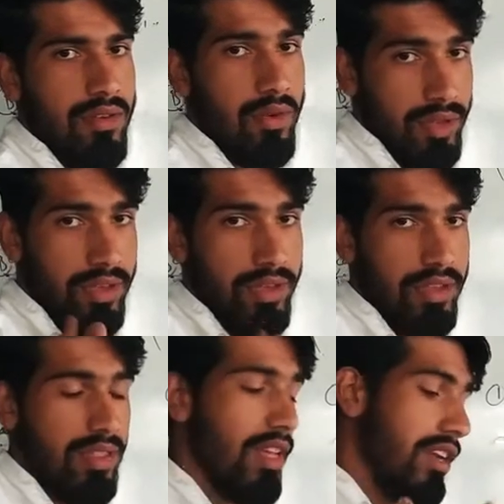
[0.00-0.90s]
Okay,
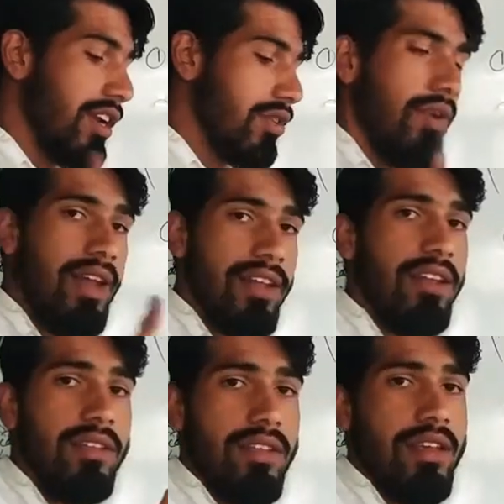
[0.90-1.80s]
they detect finally
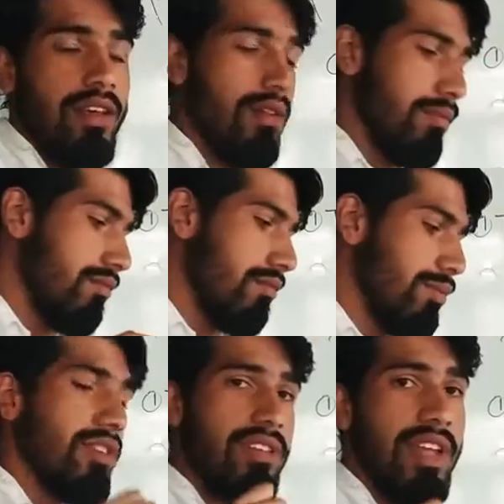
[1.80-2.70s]
the
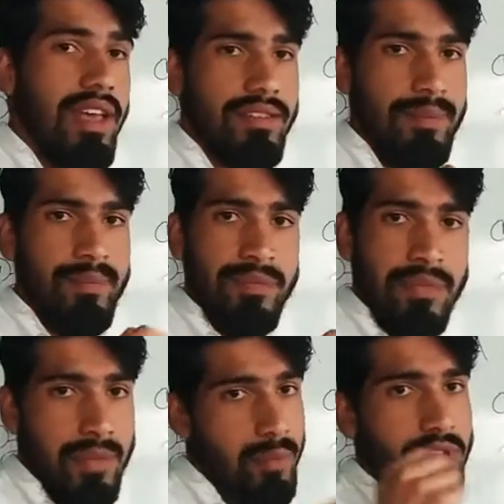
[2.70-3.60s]
person has
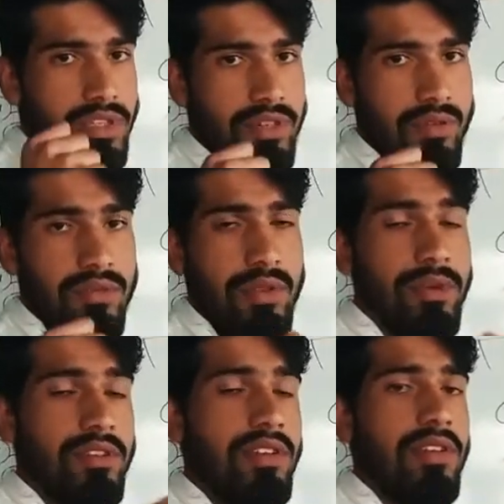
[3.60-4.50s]
positive. The
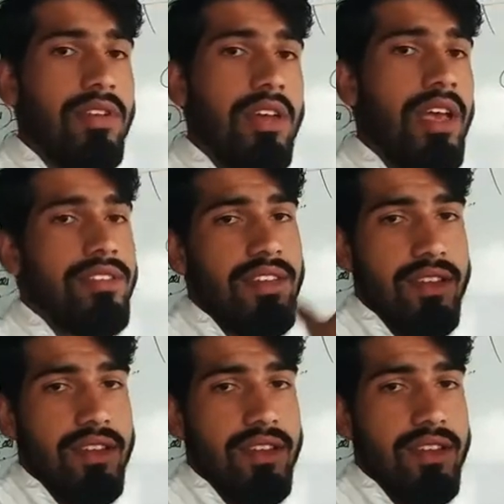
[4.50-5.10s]
person has